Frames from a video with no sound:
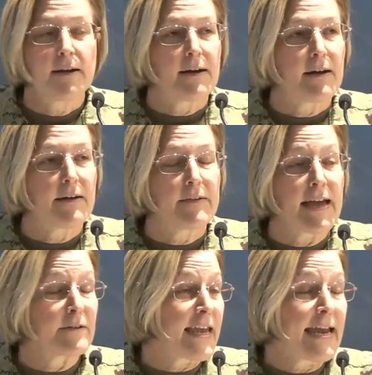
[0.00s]
uh,
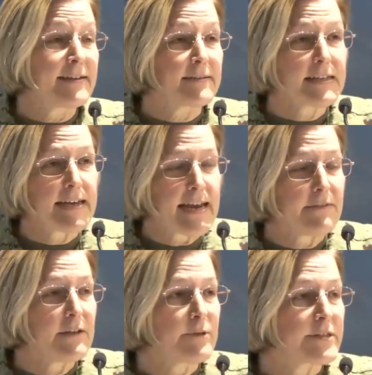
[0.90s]
and candidly,
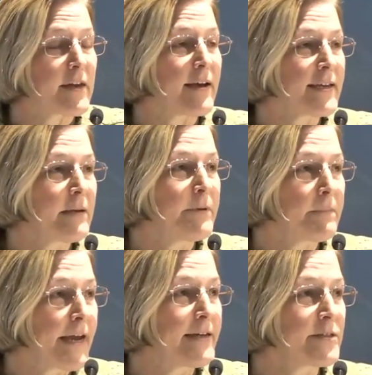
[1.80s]
Navy was not keeping
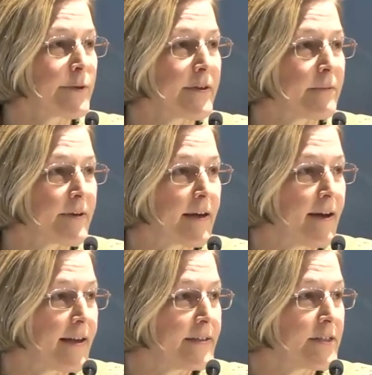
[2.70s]
pace with it when I
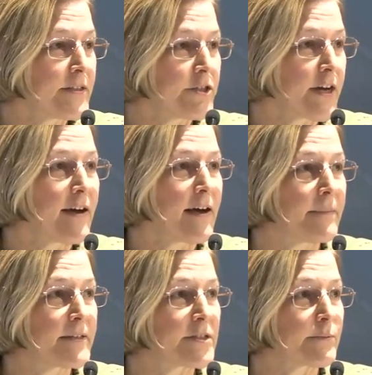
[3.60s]
got into the
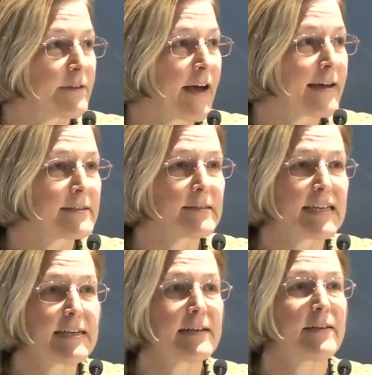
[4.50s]
job. And so we've had to
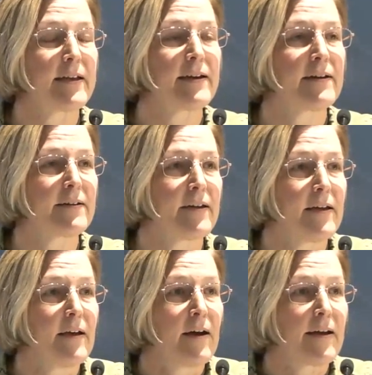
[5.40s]
lean in there
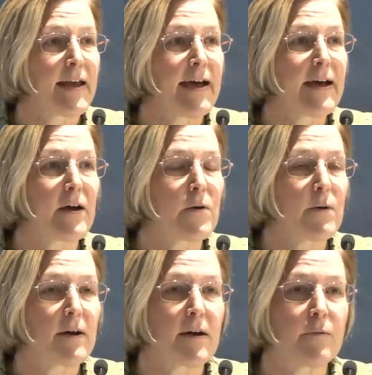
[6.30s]
on how
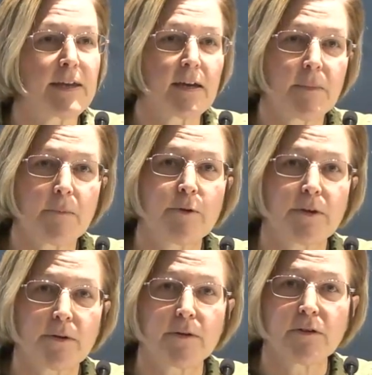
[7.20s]
uh, we come up with
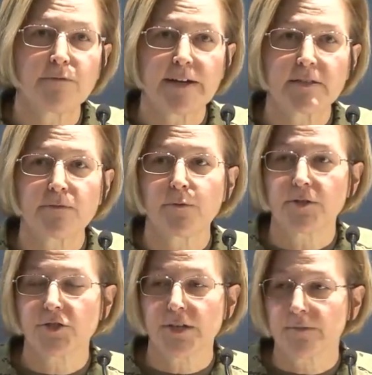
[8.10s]
our own effective
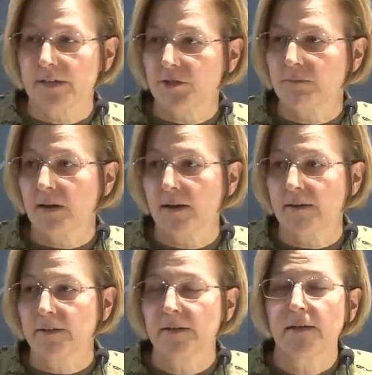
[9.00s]
force generation
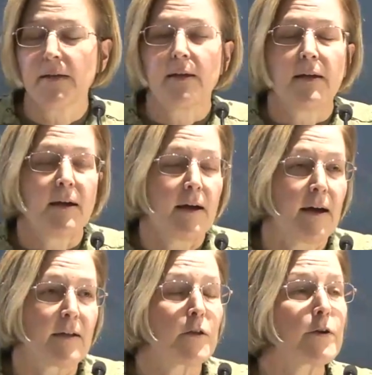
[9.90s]
model,
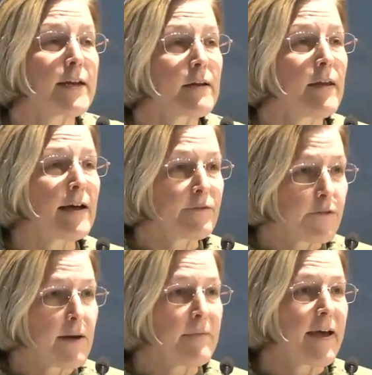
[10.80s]
uh, learning a lot
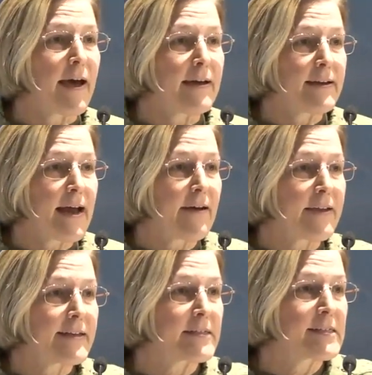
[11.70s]
from that and how
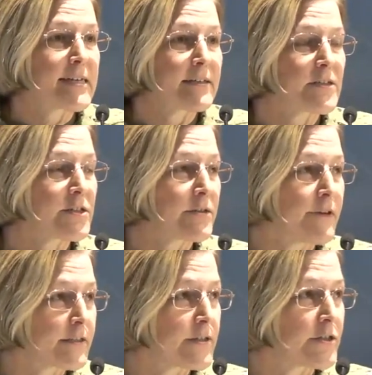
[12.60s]
that extends to the
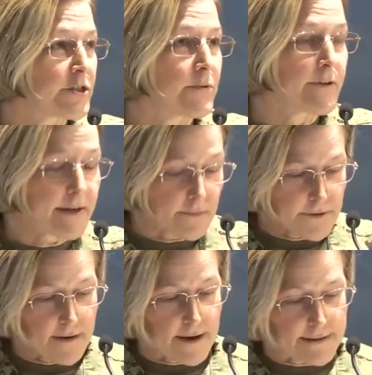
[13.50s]
rest of the shore
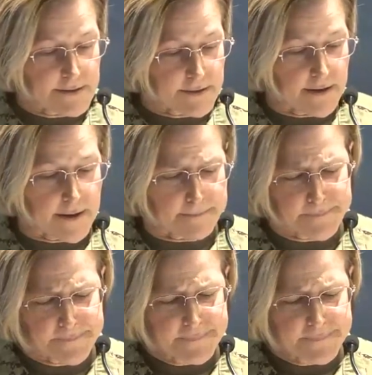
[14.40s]
enterprise. Um,